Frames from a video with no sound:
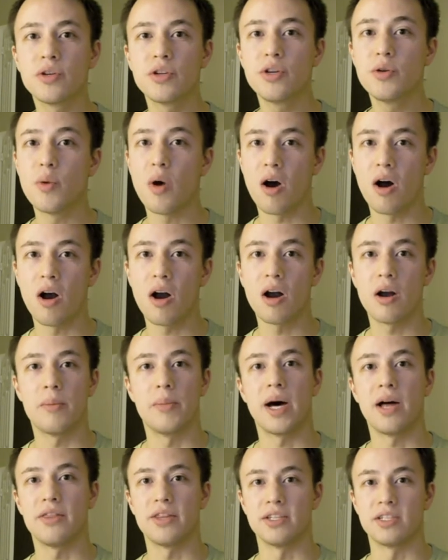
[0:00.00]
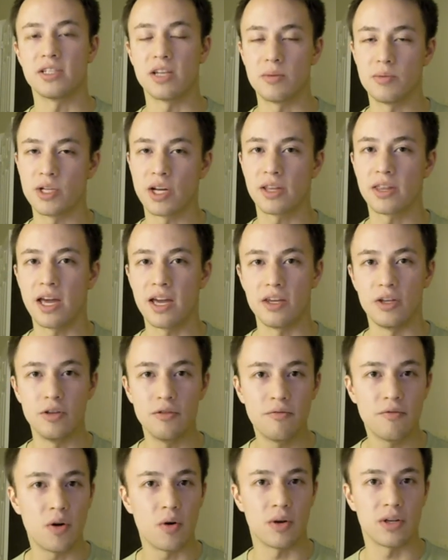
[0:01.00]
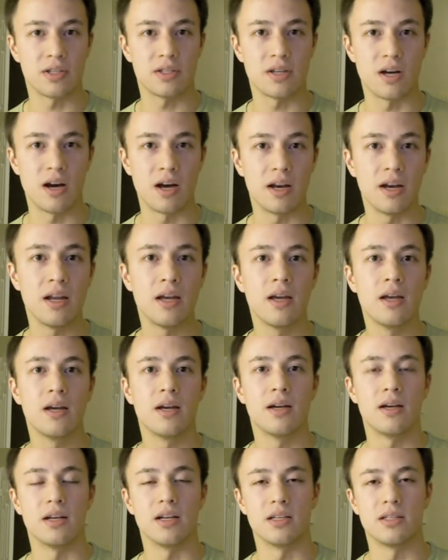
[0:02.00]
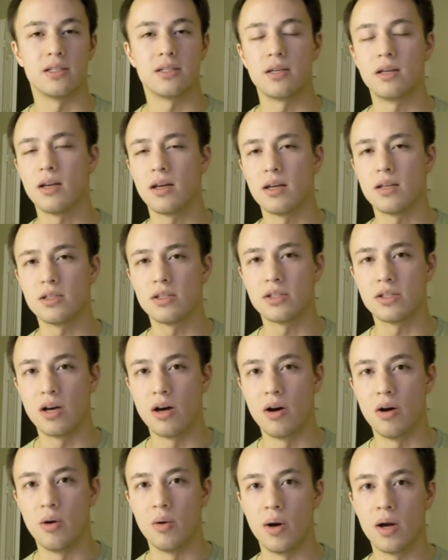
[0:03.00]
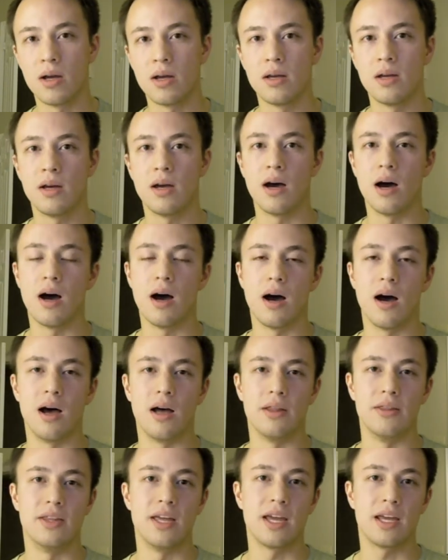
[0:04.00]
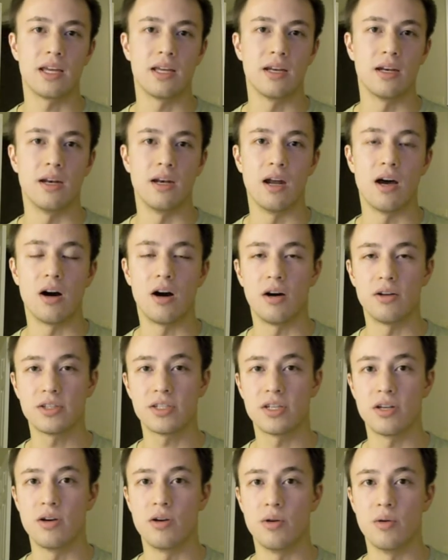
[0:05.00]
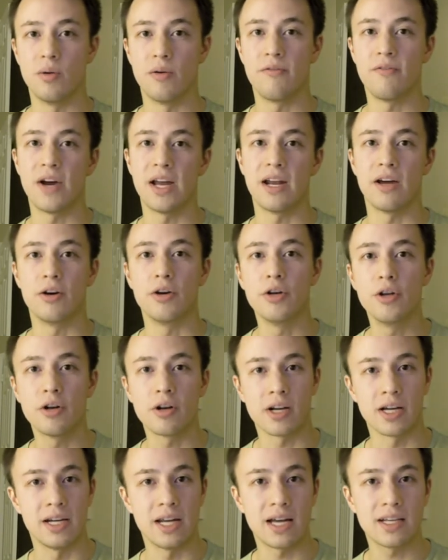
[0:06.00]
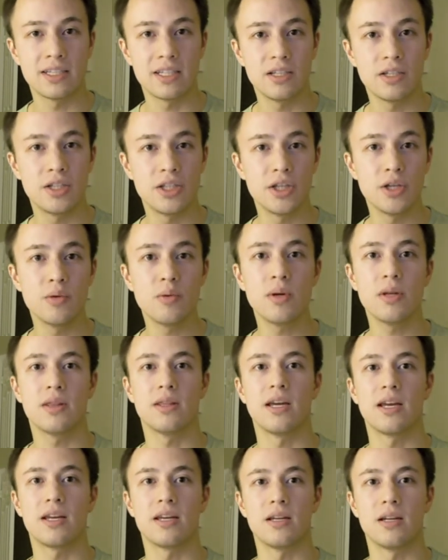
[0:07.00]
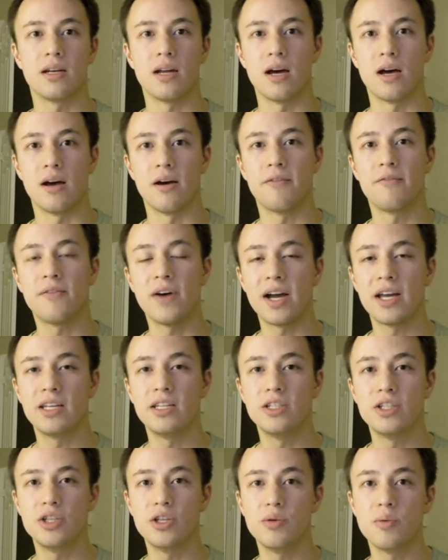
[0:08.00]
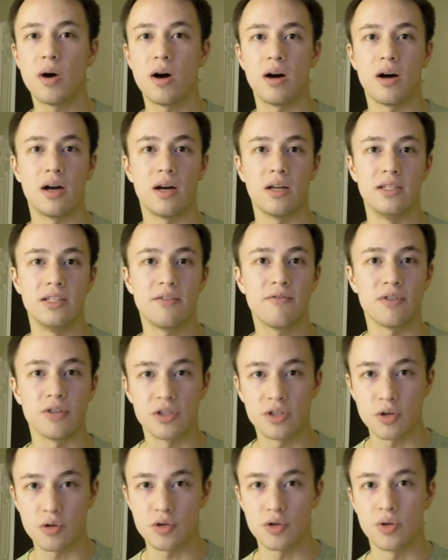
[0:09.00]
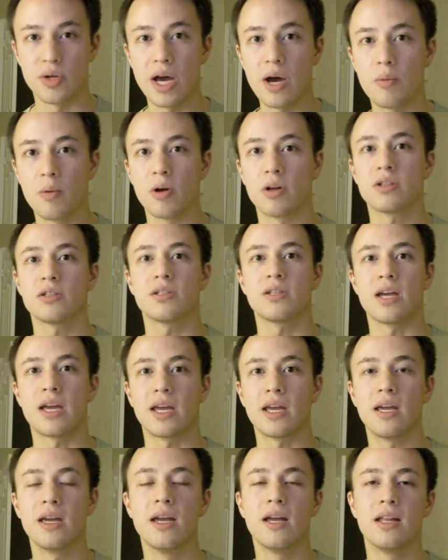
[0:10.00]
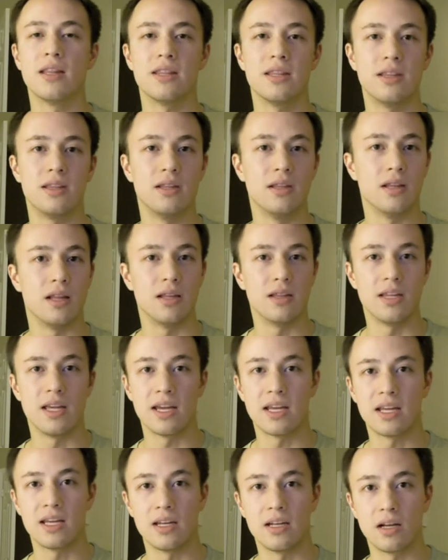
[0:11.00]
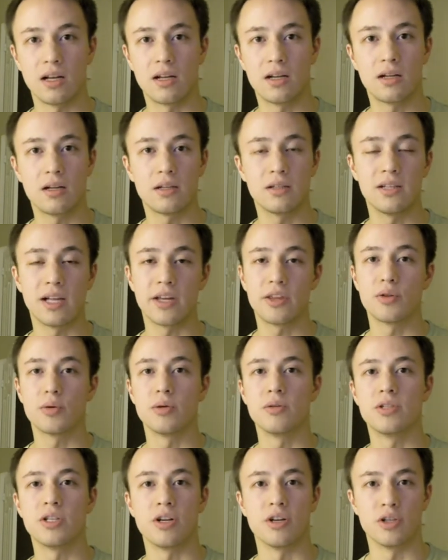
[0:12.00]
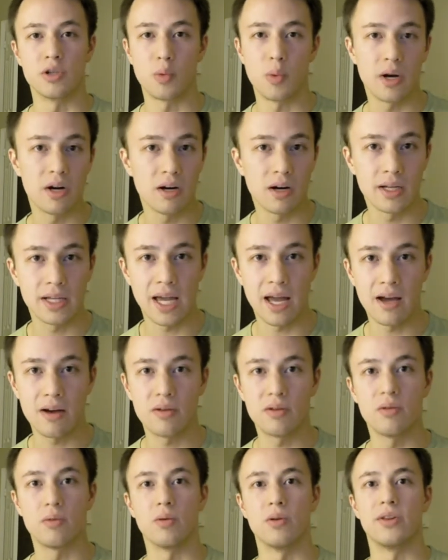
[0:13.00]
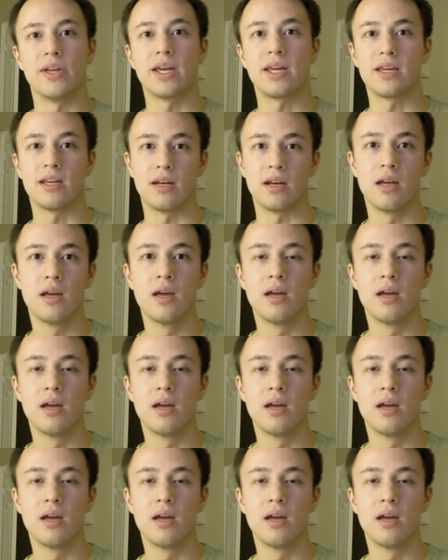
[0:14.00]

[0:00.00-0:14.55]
you are about the subject that you focus on. So they can also find out who you're connected to. They can find you on different social networks, like they can click through to your Twitter account, or they can